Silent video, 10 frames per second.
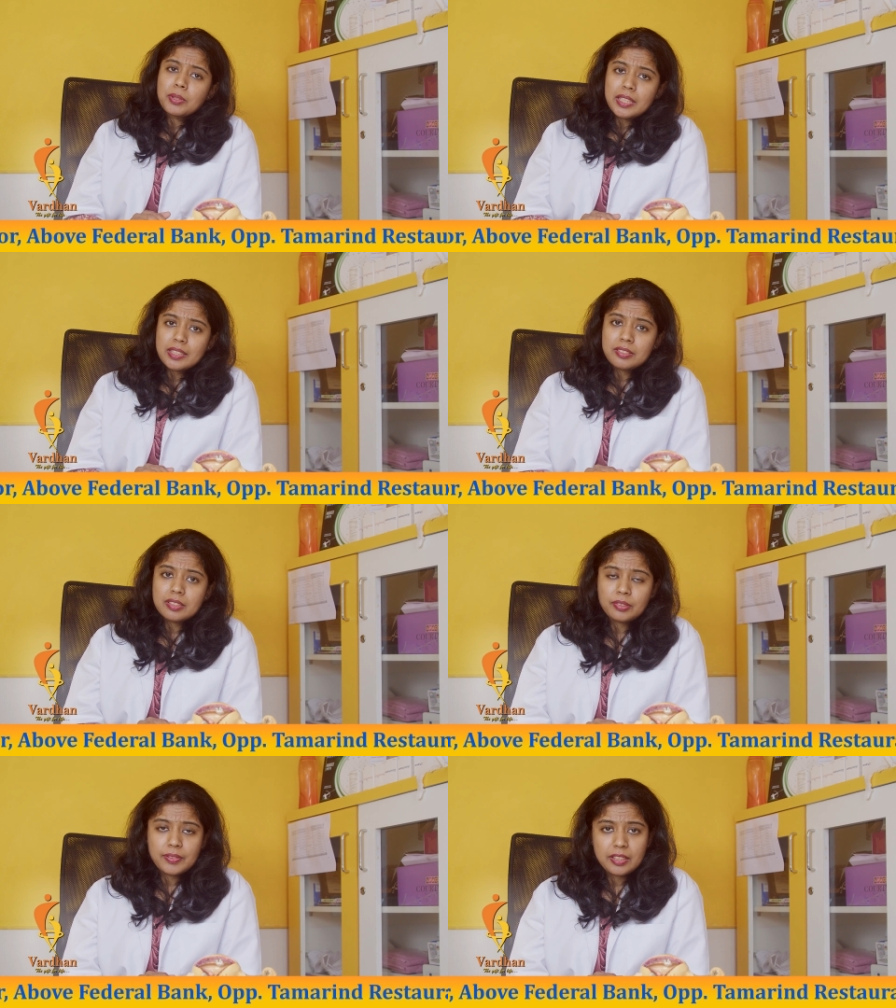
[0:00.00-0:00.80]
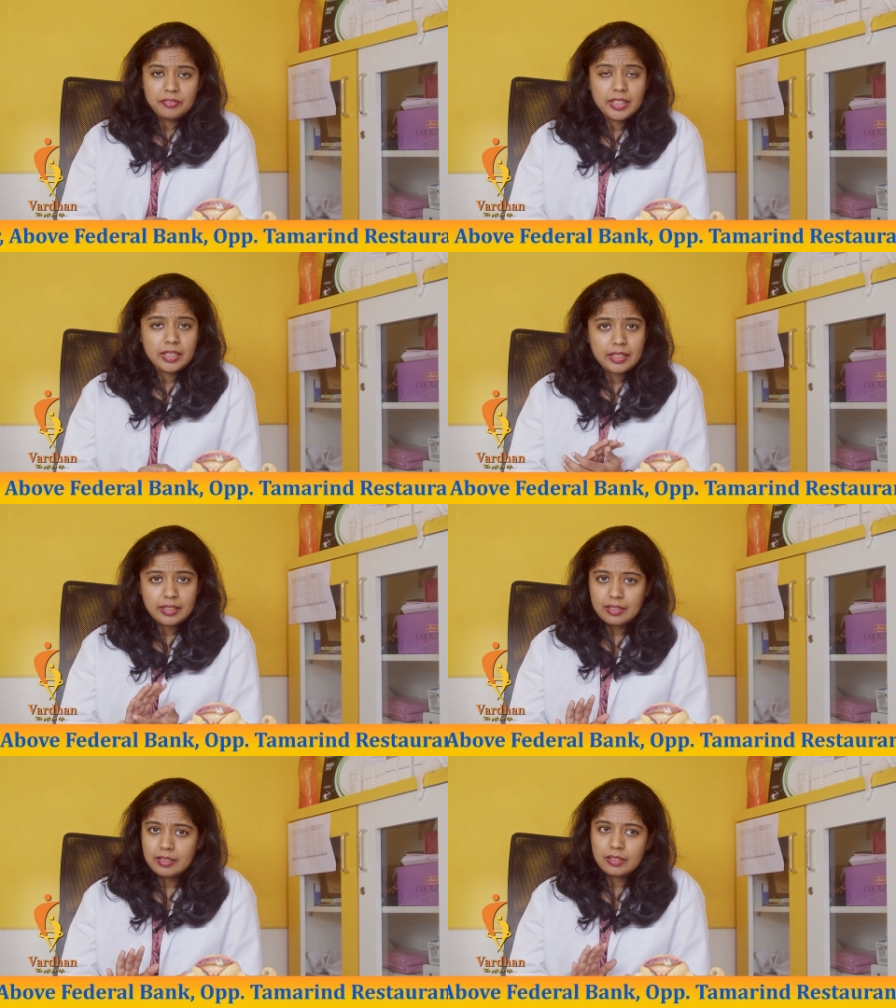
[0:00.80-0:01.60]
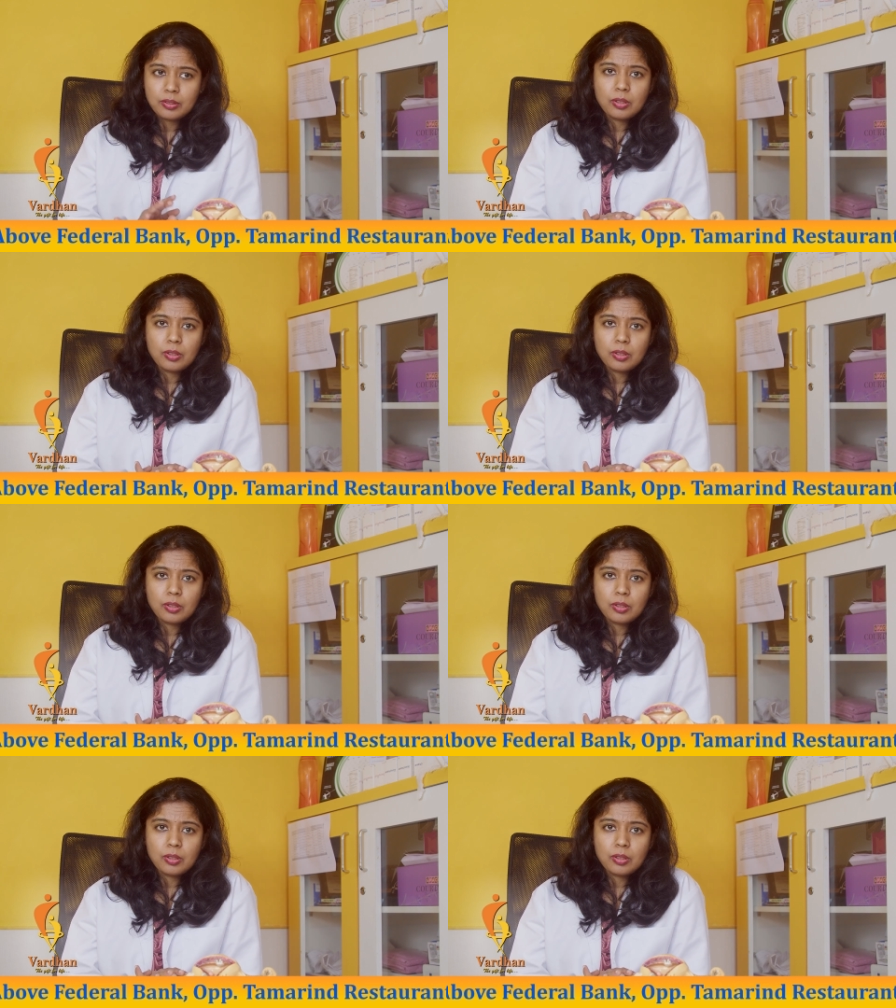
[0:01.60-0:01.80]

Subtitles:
conditions where we do